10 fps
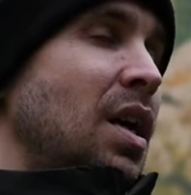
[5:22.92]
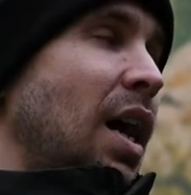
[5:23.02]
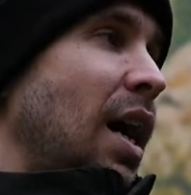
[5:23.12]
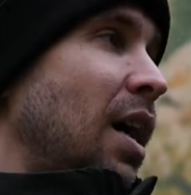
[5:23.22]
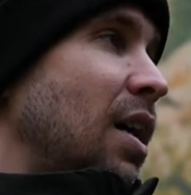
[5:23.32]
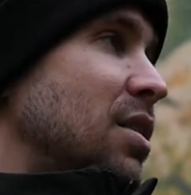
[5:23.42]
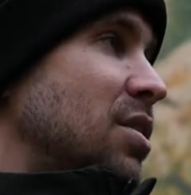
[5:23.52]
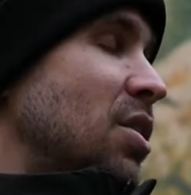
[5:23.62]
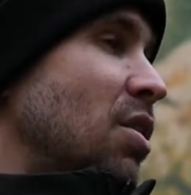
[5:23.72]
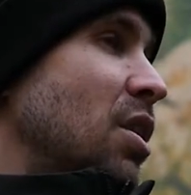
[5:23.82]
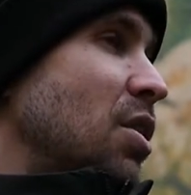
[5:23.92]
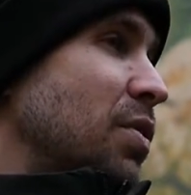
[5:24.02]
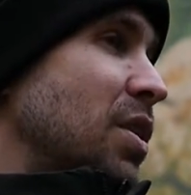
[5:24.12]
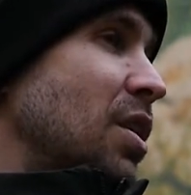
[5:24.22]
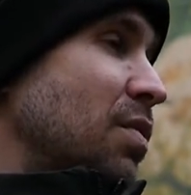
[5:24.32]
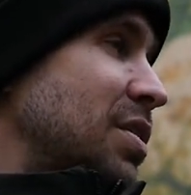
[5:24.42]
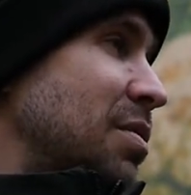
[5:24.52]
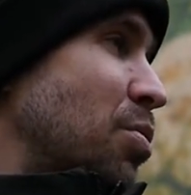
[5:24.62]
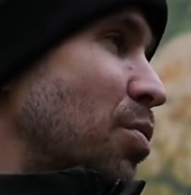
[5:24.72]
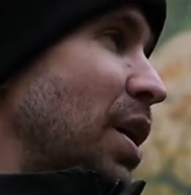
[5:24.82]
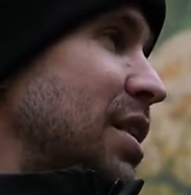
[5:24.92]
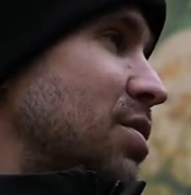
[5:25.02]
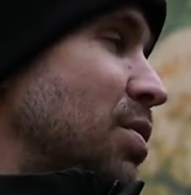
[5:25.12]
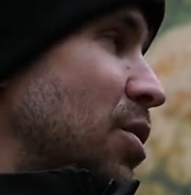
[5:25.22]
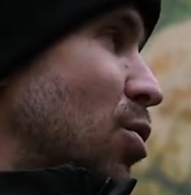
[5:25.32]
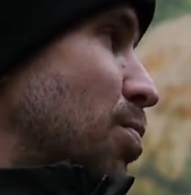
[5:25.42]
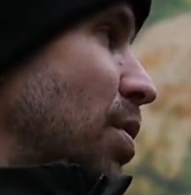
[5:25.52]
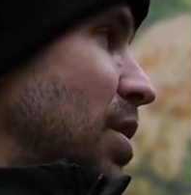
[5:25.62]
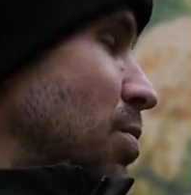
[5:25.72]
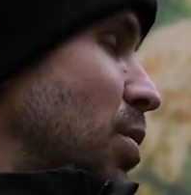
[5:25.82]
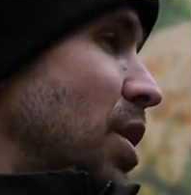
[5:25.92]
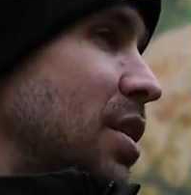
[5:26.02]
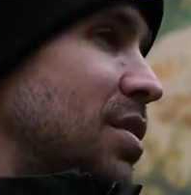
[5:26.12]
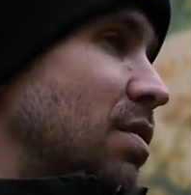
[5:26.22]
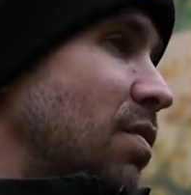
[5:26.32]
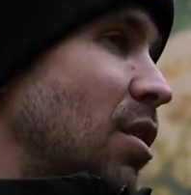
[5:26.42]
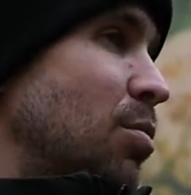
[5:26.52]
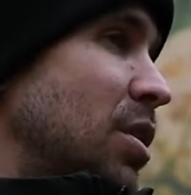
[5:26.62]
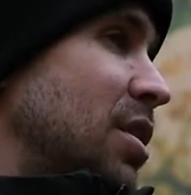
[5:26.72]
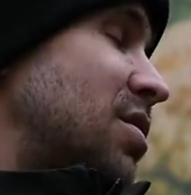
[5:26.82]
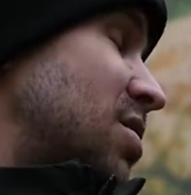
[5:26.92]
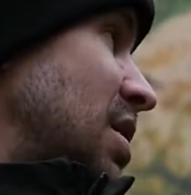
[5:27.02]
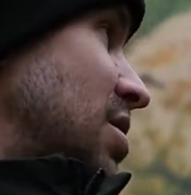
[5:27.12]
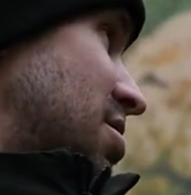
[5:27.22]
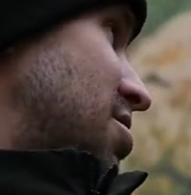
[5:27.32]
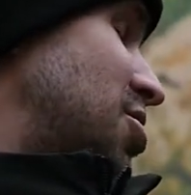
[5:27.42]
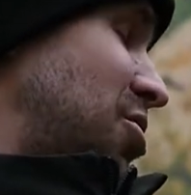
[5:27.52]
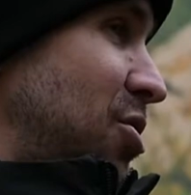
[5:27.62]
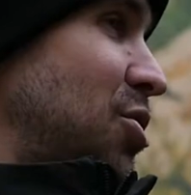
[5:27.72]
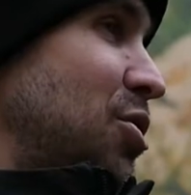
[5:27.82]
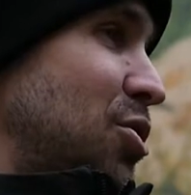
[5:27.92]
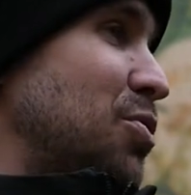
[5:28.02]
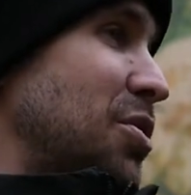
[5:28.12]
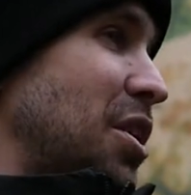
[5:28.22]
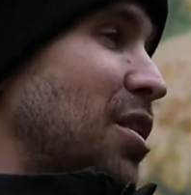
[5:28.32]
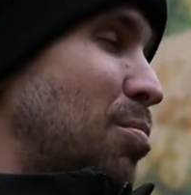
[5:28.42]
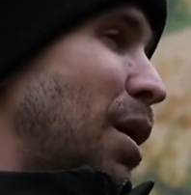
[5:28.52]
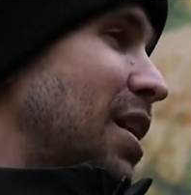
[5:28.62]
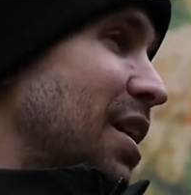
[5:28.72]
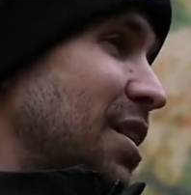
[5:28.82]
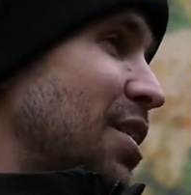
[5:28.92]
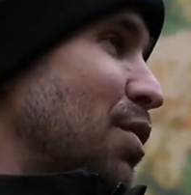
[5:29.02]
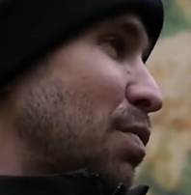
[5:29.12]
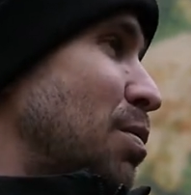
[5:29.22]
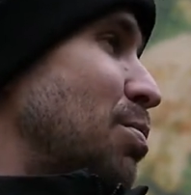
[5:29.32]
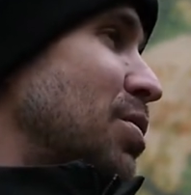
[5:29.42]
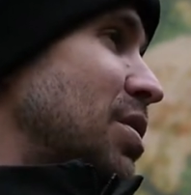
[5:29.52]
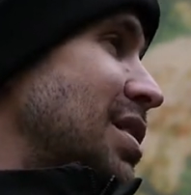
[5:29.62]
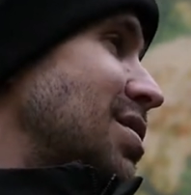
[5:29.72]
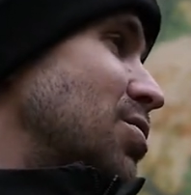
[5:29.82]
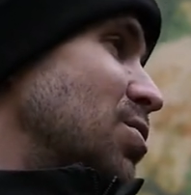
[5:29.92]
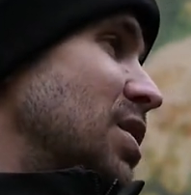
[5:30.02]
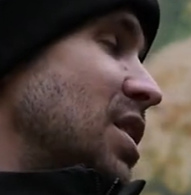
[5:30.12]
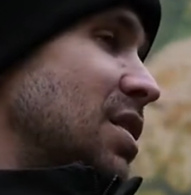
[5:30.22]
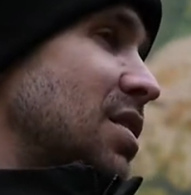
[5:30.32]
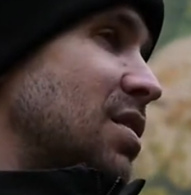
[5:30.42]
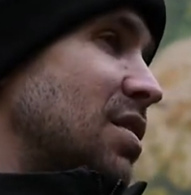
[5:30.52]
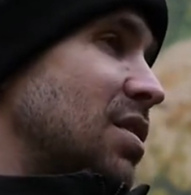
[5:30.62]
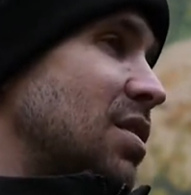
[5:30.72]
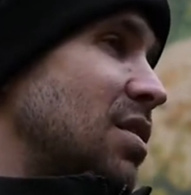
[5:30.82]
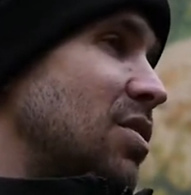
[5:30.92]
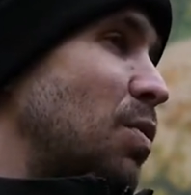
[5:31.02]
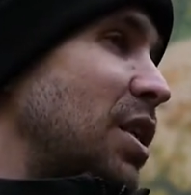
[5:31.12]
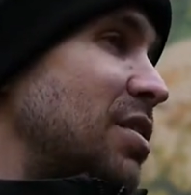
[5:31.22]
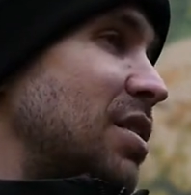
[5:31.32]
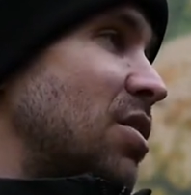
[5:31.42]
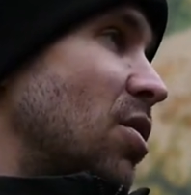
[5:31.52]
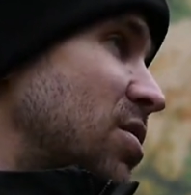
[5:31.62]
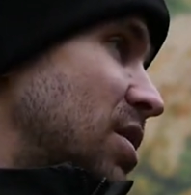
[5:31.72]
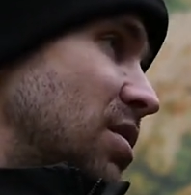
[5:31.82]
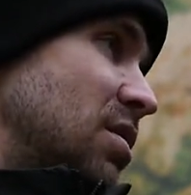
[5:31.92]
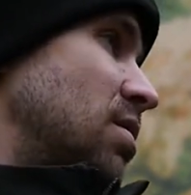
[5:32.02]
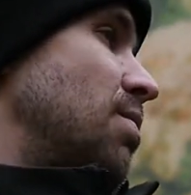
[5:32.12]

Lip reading: And you know, another simple way to incorporate the work into the environment is to choose a color palette, you know, from the buildings that already exist, as well as in content,